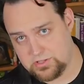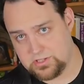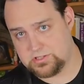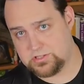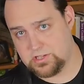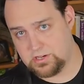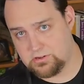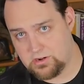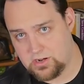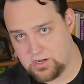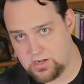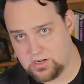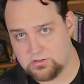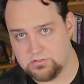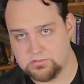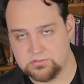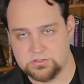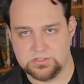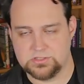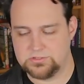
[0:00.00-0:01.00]
this thing right
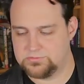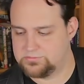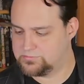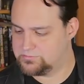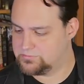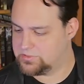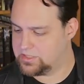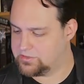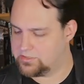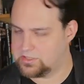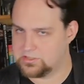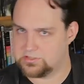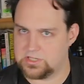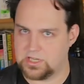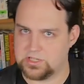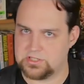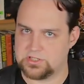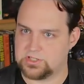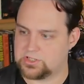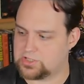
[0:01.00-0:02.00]
here, you know, making things
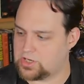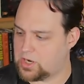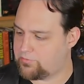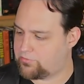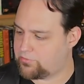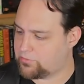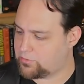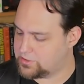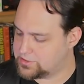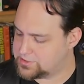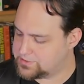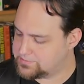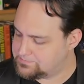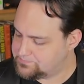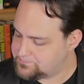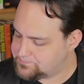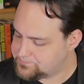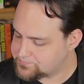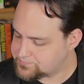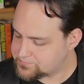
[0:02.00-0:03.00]
nice and sharp for us.
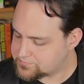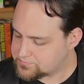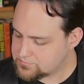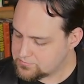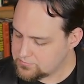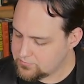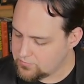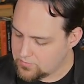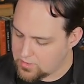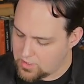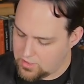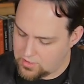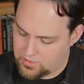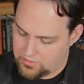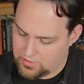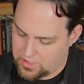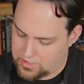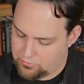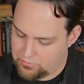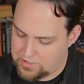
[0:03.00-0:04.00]

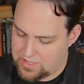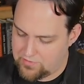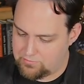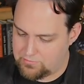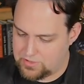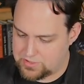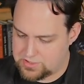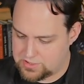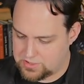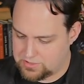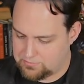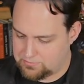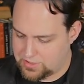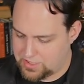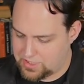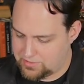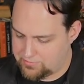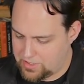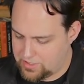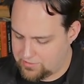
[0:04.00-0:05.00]
I don't really have much to
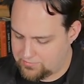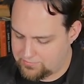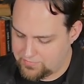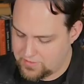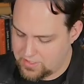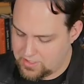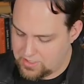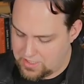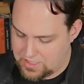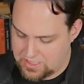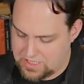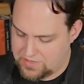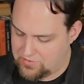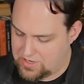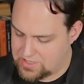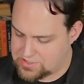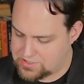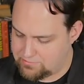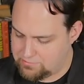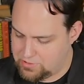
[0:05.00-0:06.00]
complain about. It
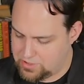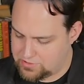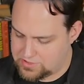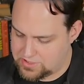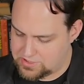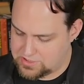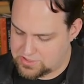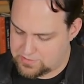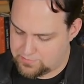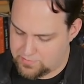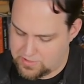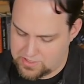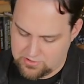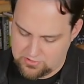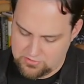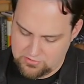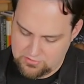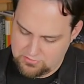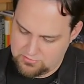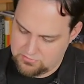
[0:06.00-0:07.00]
even has a built-in
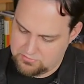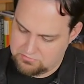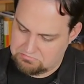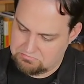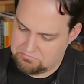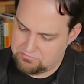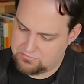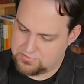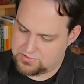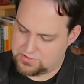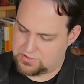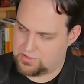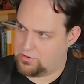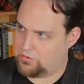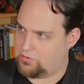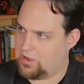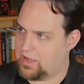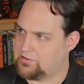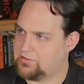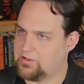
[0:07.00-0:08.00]
speaker,
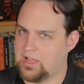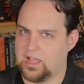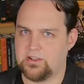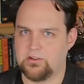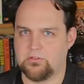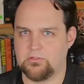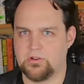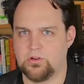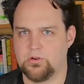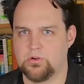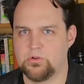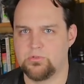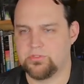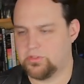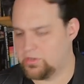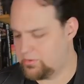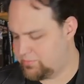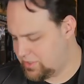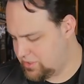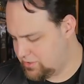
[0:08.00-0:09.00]
so I, I don't know
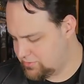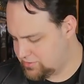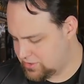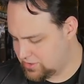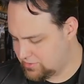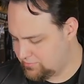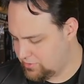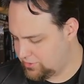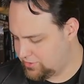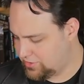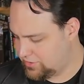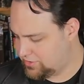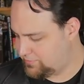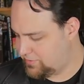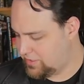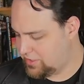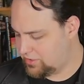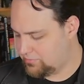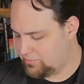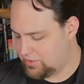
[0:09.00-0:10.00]
who's gonna be using the built-in
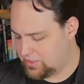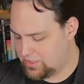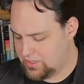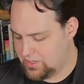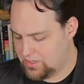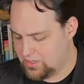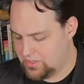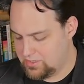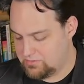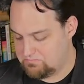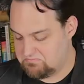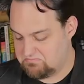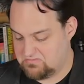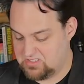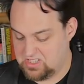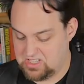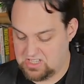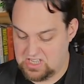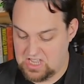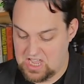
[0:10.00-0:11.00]
speaker, but it,
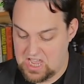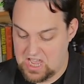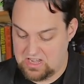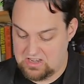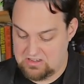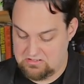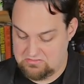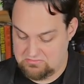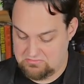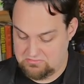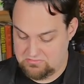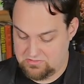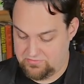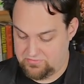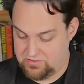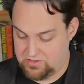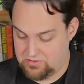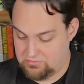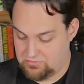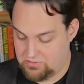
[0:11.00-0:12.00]
you got it
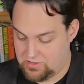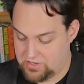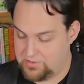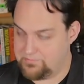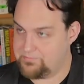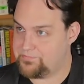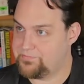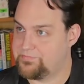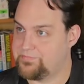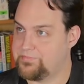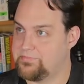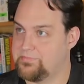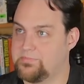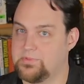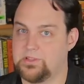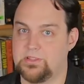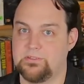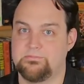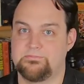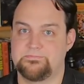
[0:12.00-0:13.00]
if you want it.
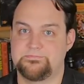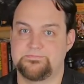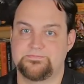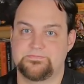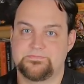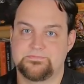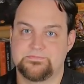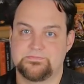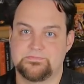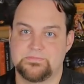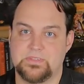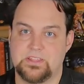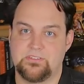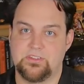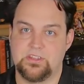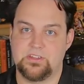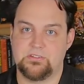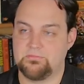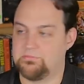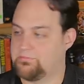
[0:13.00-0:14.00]
But that's it.